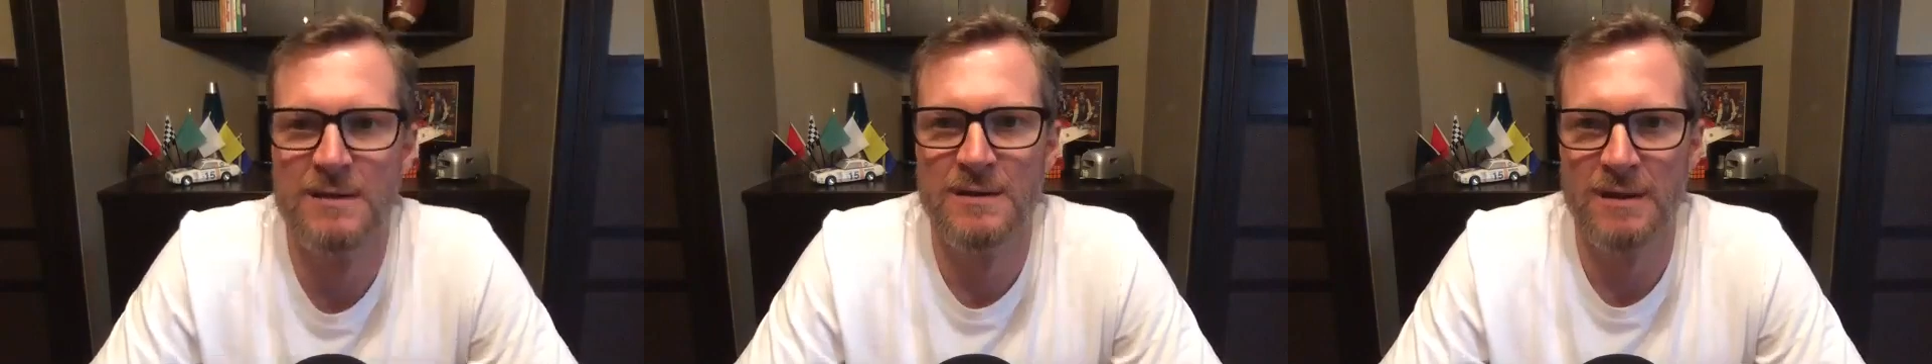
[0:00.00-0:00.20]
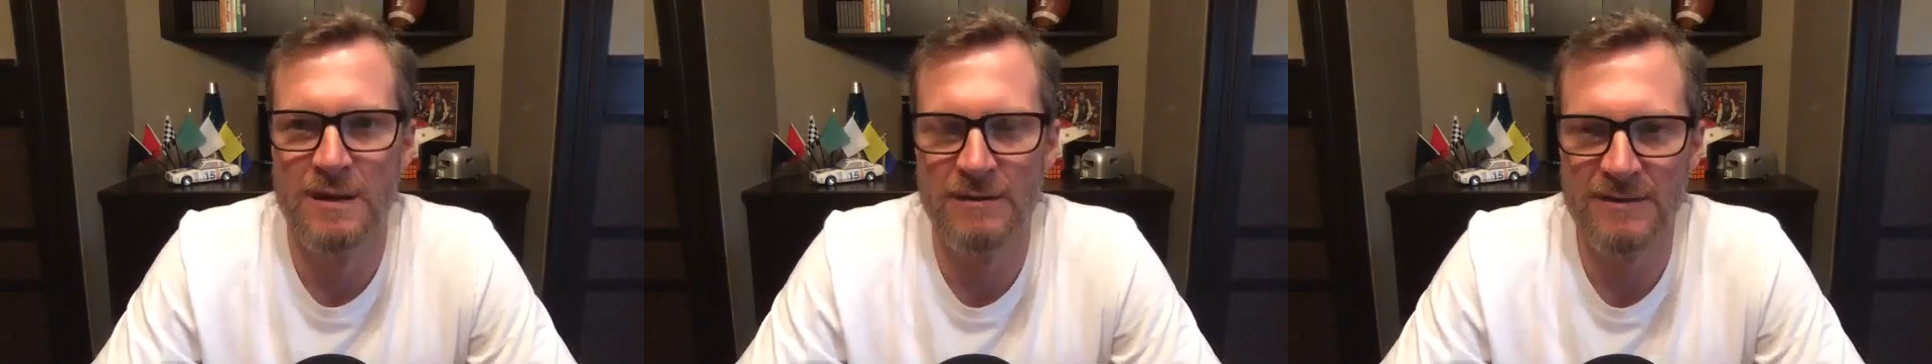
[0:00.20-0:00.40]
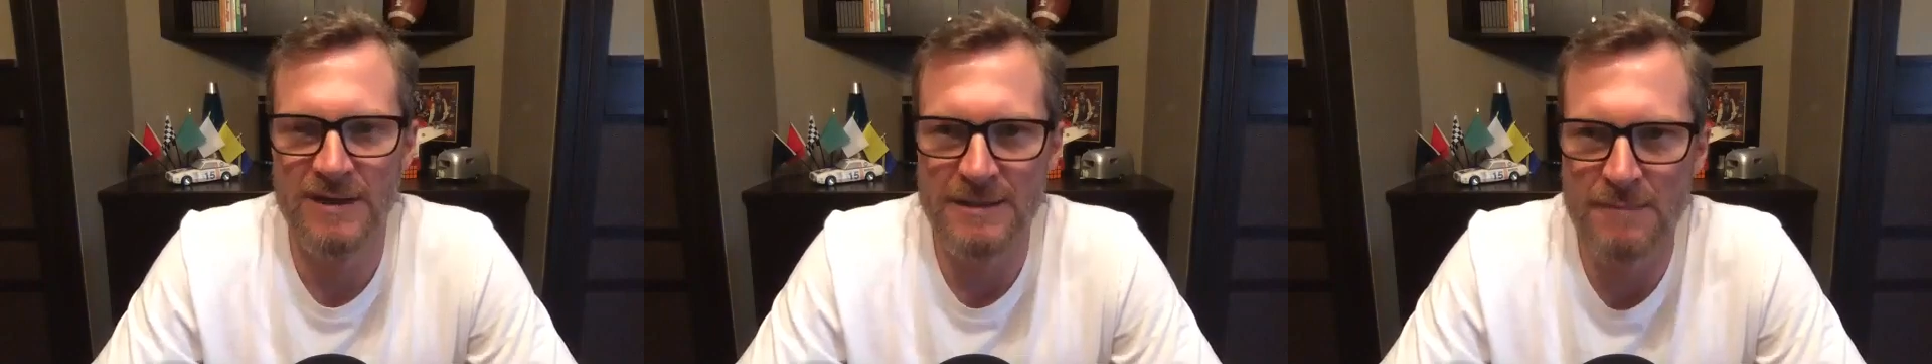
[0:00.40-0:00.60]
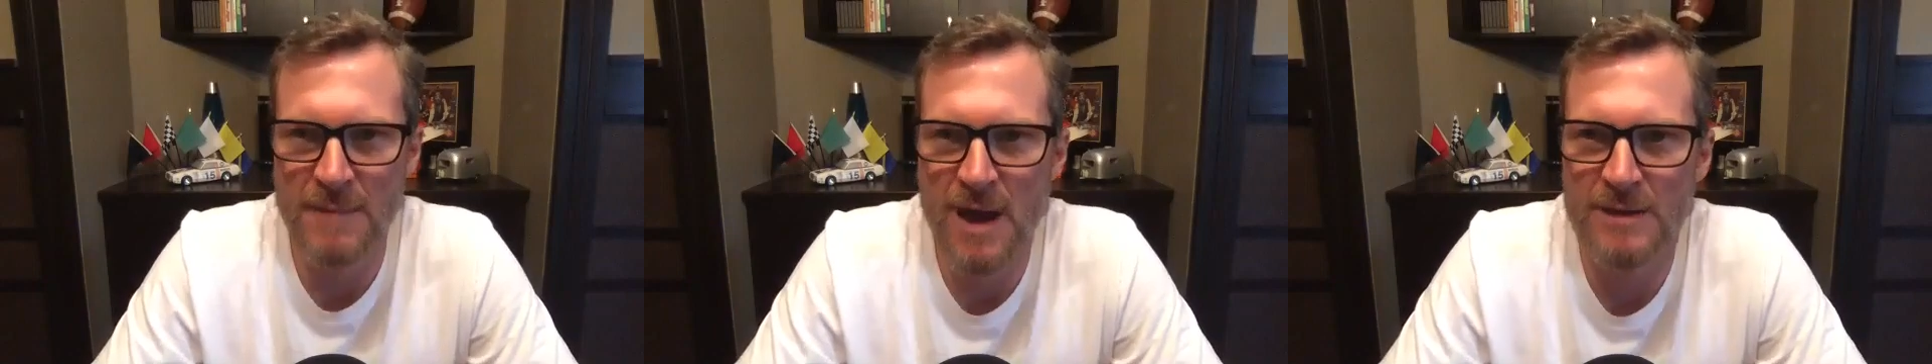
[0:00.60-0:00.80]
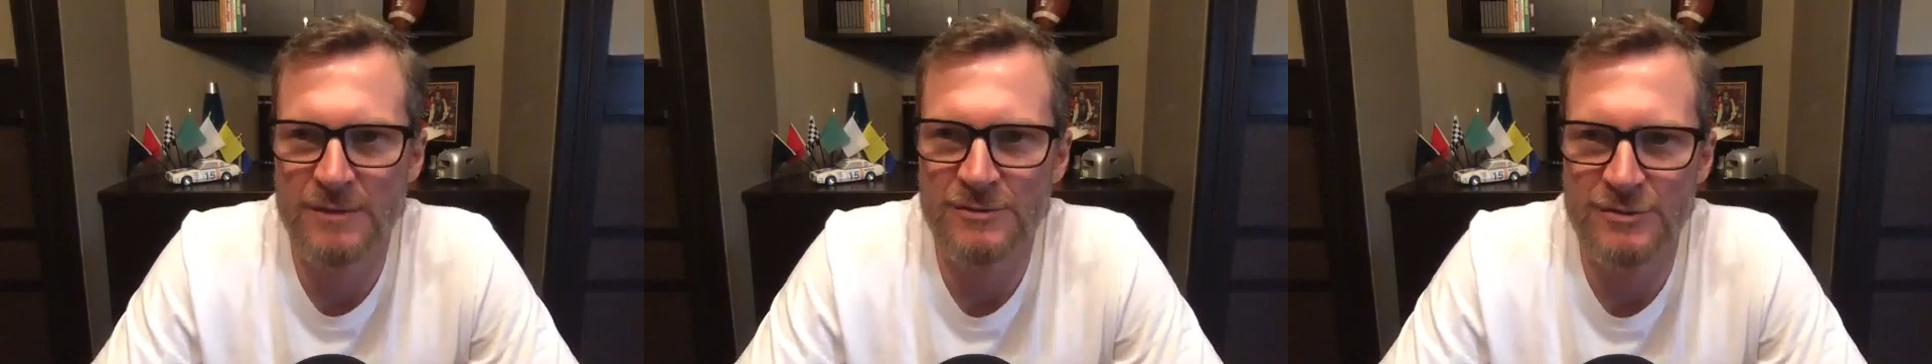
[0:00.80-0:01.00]
of late
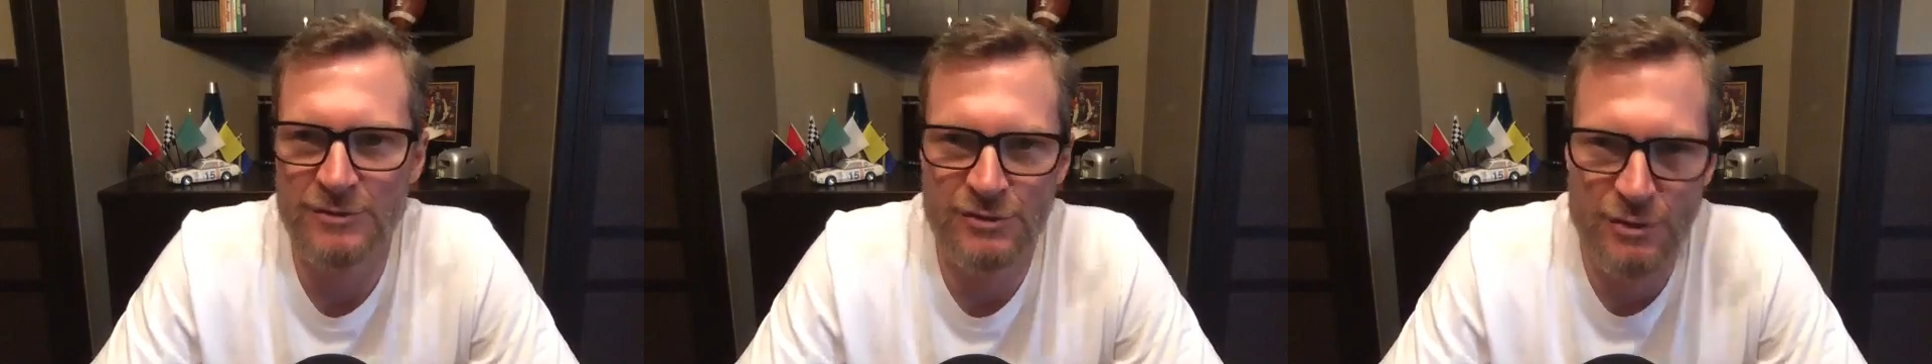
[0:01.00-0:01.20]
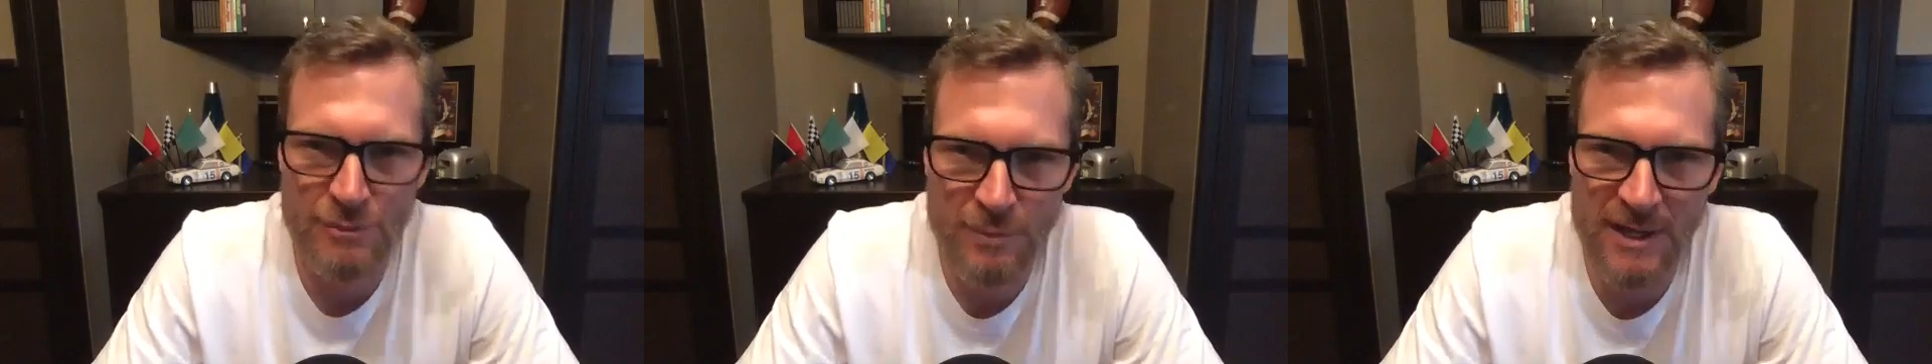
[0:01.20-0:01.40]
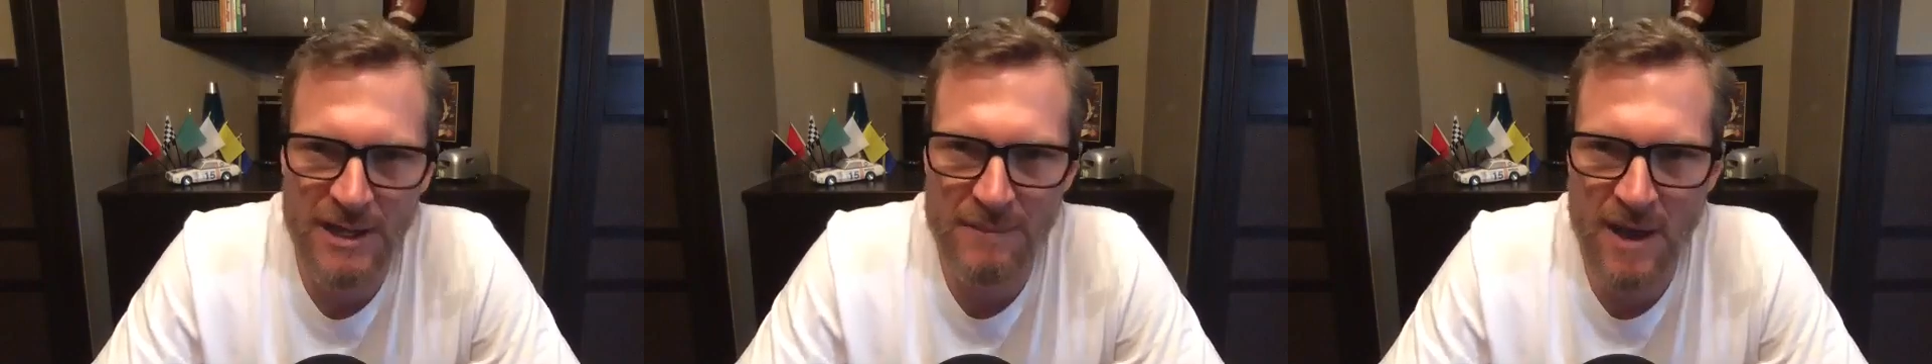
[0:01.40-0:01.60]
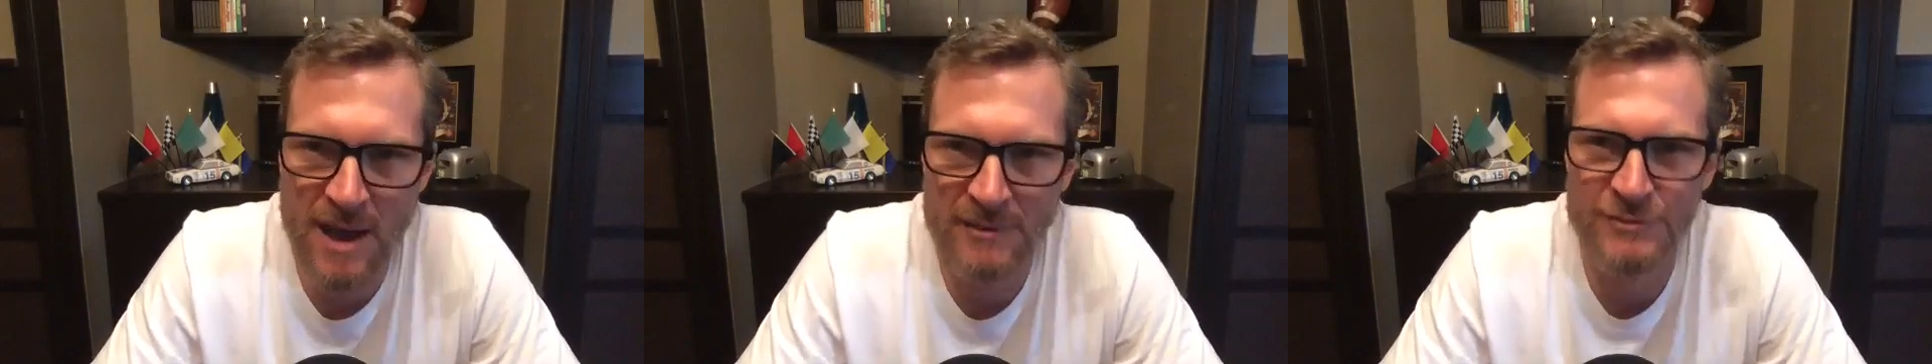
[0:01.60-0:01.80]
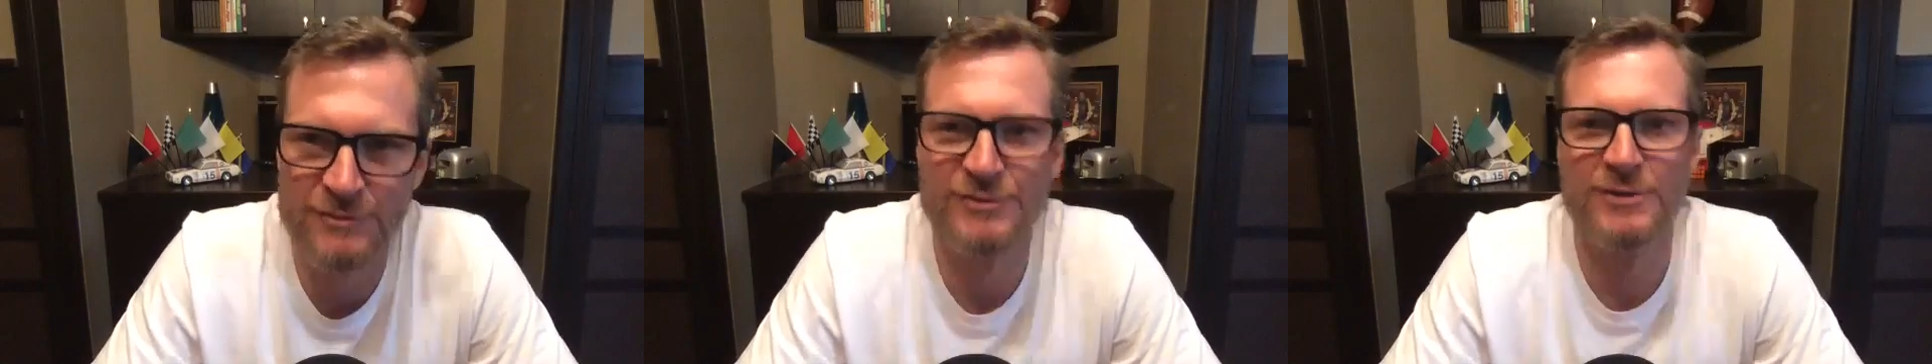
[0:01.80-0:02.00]
models or super late
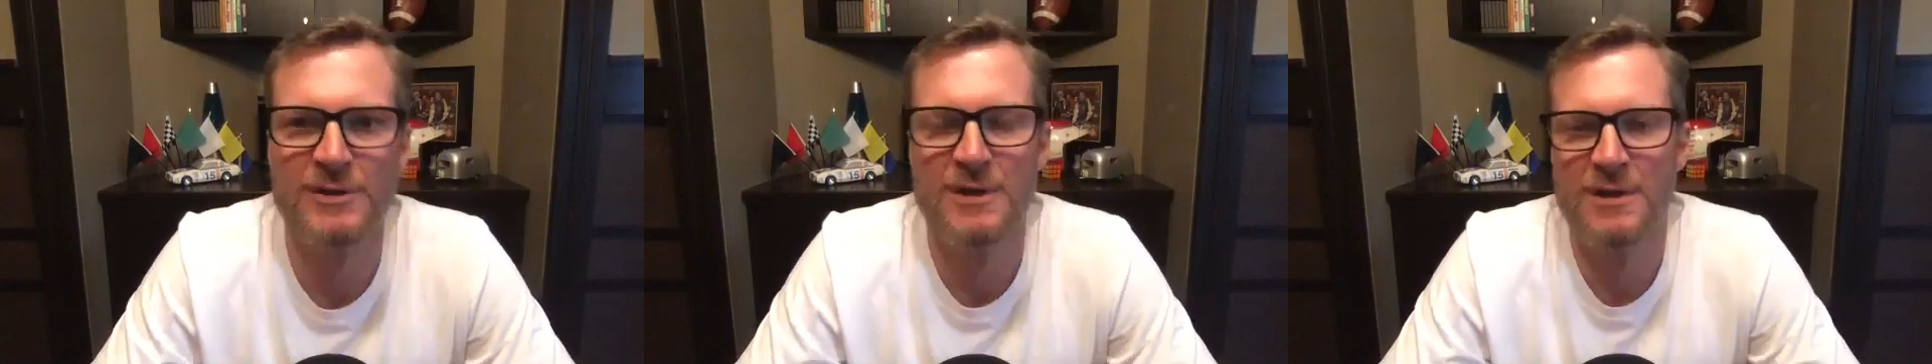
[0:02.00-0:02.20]
models.